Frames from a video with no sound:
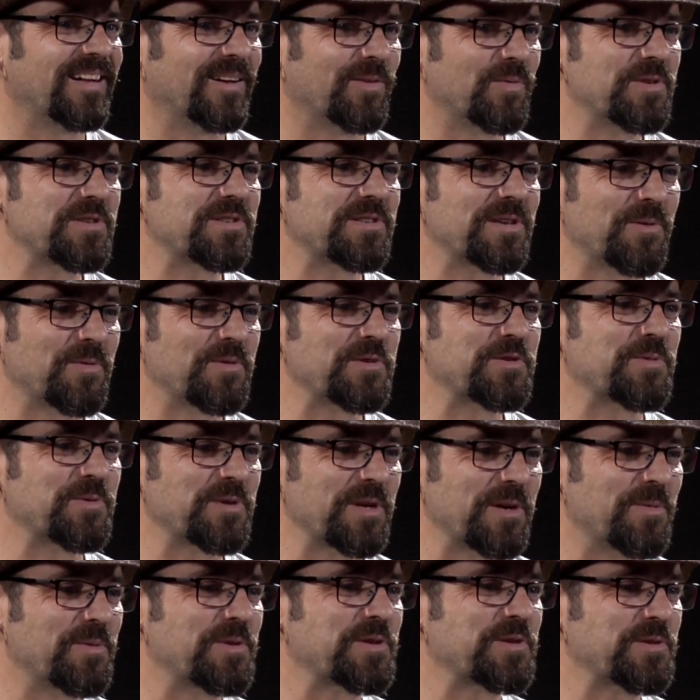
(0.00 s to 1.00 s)
That was that was
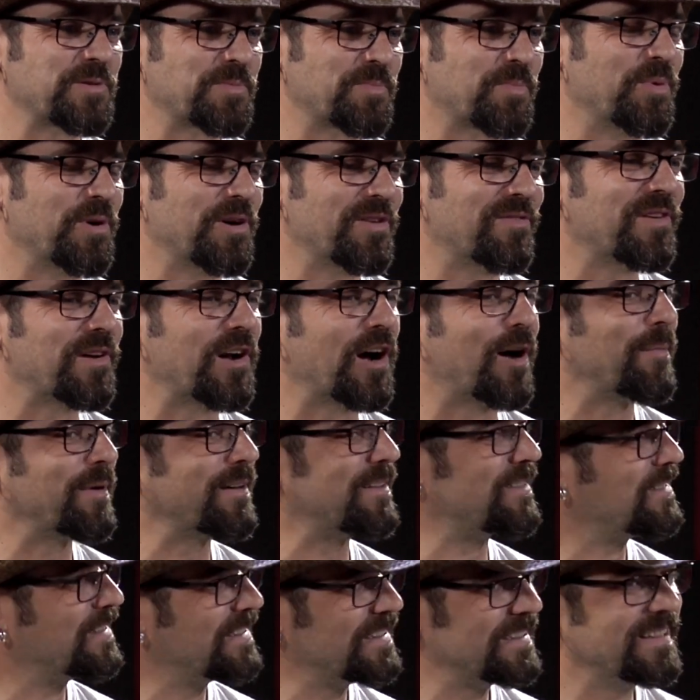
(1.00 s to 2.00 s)
that was pretty
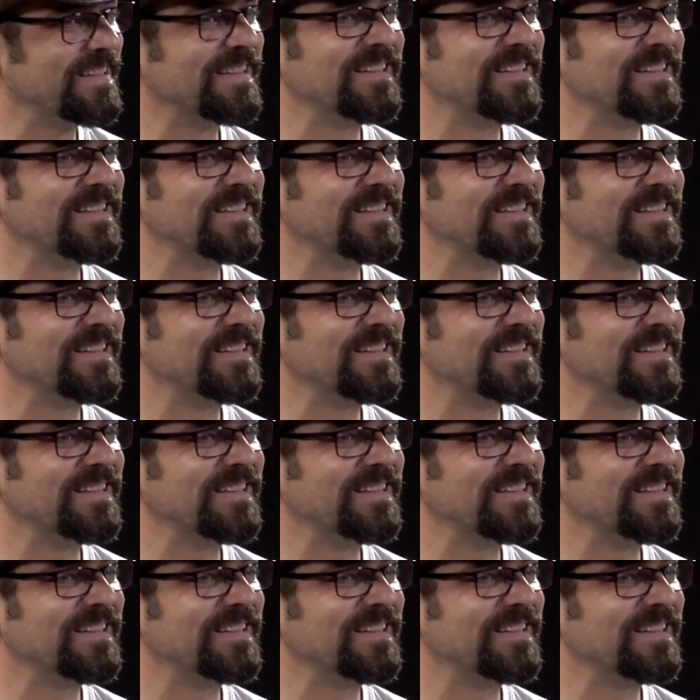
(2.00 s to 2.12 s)
phenomenal.